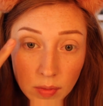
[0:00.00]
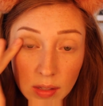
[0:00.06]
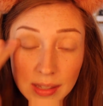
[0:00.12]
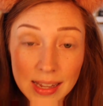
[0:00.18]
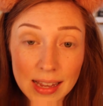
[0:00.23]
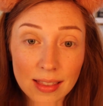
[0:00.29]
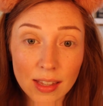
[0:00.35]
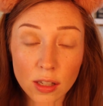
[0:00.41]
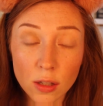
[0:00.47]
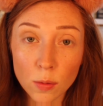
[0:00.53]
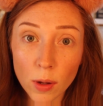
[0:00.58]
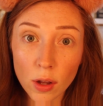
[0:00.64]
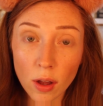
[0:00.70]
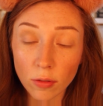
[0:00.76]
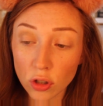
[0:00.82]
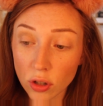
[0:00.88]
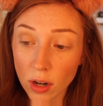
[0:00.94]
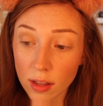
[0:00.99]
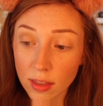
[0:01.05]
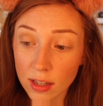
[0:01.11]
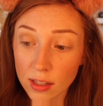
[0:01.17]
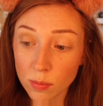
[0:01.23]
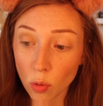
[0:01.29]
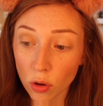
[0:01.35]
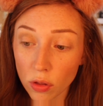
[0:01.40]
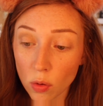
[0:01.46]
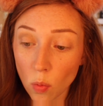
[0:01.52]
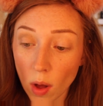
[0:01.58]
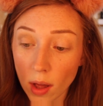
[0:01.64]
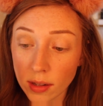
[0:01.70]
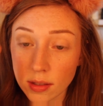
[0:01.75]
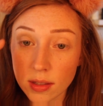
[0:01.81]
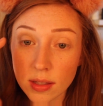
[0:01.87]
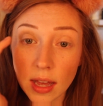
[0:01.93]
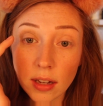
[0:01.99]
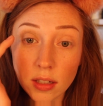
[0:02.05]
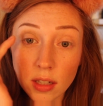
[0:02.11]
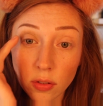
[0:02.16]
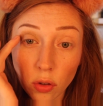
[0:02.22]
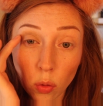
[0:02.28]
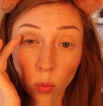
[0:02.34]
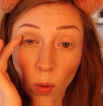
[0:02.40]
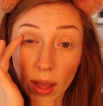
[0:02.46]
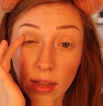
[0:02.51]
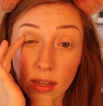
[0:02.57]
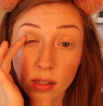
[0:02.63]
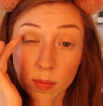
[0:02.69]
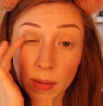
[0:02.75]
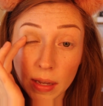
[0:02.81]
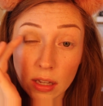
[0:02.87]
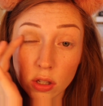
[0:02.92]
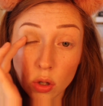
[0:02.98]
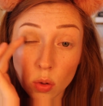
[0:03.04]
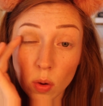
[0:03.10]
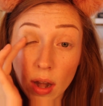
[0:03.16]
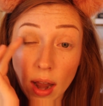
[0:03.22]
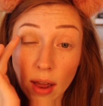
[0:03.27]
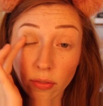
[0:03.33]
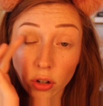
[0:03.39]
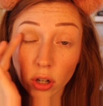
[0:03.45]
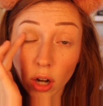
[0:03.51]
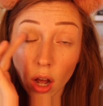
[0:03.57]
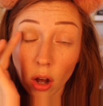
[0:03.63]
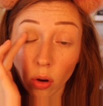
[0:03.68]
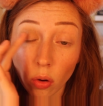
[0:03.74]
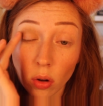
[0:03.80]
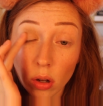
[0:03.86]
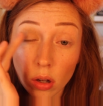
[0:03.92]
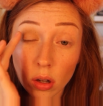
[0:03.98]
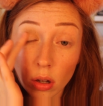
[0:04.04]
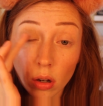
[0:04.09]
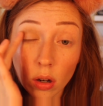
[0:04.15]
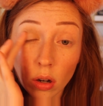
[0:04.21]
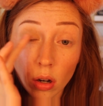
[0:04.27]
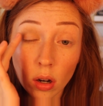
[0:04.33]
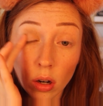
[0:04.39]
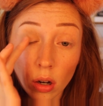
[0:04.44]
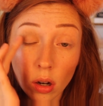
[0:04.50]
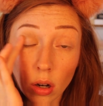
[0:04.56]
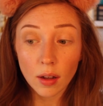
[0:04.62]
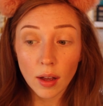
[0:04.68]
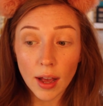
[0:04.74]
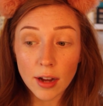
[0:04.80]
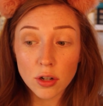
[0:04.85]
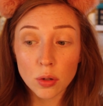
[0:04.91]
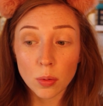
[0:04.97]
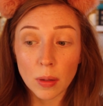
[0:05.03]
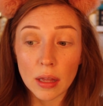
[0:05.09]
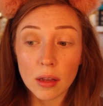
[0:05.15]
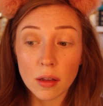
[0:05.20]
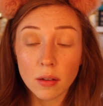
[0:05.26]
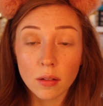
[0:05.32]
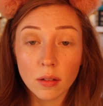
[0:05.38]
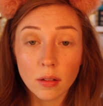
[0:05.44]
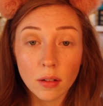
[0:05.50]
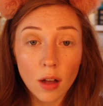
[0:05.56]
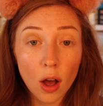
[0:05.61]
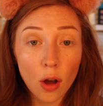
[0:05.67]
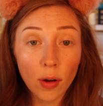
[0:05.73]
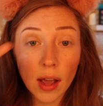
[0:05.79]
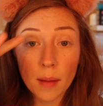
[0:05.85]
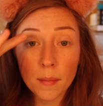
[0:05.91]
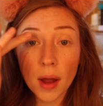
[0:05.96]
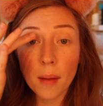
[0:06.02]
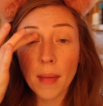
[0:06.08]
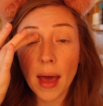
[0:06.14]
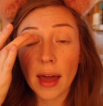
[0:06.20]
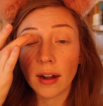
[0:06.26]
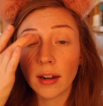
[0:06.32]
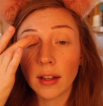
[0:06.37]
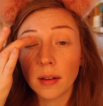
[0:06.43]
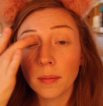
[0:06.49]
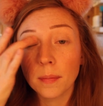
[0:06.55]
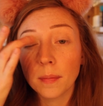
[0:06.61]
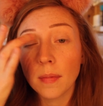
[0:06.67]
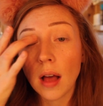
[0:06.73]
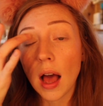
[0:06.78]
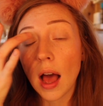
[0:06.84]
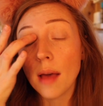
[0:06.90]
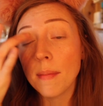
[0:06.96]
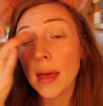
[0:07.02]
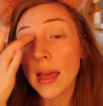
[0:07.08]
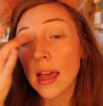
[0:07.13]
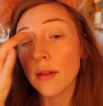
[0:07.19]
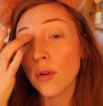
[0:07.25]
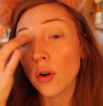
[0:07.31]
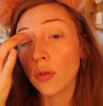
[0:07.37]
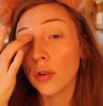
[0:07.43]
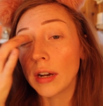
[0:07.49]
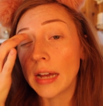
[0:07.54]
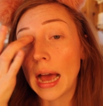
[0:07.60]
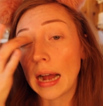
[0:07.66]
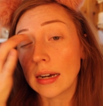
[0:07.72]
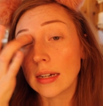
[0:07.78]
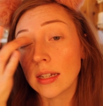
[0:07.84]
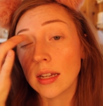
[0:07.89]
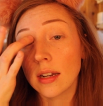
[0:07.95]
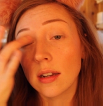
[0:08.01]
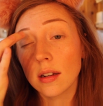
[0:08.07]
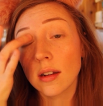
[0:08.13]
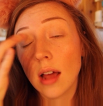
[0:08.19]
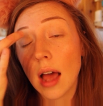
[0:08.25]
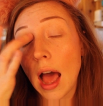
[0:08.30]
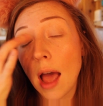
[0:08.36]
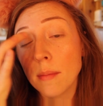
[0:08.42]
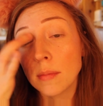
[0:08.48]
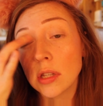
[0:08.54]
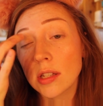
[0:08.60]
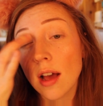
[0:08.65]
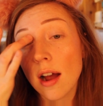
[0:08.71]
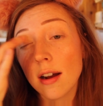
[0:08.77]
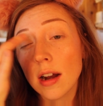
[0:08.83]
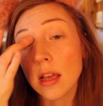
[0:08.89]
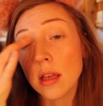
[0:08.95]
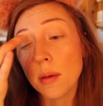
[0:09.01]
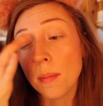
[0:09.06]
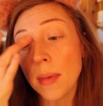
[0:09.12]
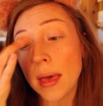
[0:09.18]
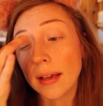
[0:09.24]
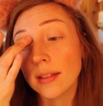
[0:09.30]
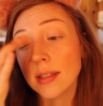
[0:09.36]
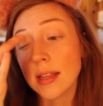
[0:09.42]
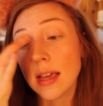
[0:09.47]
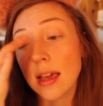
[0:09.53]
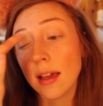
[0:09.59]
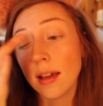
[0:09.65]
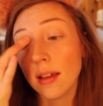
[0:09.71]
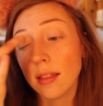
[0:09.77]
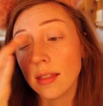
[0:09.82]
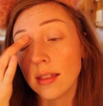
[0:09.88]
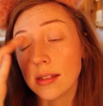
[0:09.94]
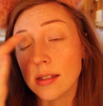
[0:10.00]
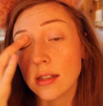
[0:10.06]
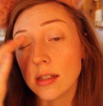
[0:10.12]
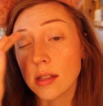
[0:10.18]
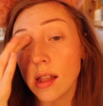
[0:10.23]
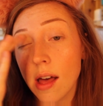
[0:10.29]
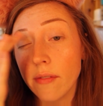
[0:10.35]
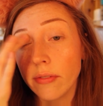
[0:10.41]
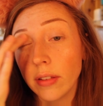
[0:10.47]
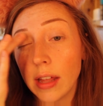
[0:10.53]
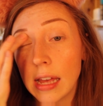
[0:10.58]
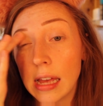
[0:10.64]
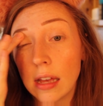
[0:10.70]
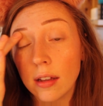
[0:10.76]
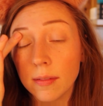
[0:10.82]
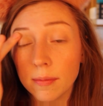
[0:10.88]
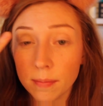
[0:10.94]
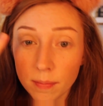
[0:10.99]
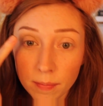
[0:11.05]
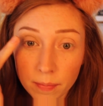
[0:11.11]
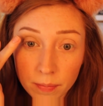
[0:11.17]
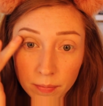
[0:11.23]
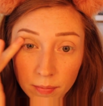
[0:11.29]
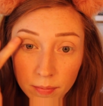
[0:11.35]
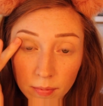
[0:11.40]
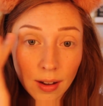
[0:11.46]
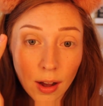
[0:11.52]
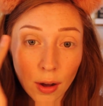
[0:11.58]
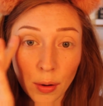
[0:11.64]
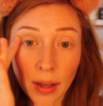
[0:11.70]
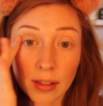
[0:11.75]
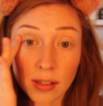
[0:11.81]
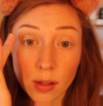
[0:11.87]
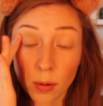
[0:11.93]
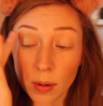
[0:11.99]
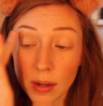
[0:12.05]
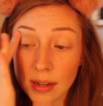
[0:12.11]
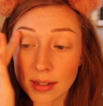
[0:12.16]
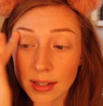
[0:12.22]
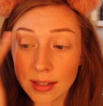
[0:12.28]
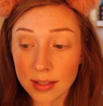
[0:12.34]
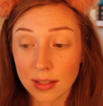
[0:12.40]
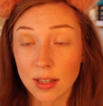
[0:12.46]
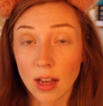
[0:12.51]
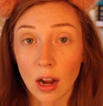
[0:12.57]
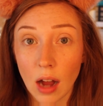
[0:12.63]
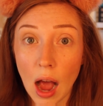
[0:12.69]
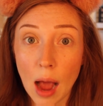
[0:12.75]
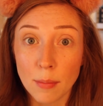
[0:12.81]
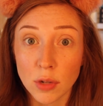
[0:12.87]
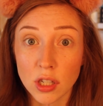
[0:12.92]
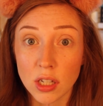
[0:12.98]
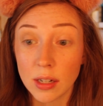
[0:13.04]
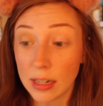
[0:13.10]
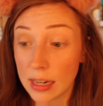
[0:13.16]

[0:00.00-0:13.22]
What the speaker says: See, this is why you have to try things more than once and different ways, because you never know. Actually, okay, I'm not mad at it. I may have overreacted. I'm sorry, Pixi. This is lovely. Okay, so it didn't suck. I'm just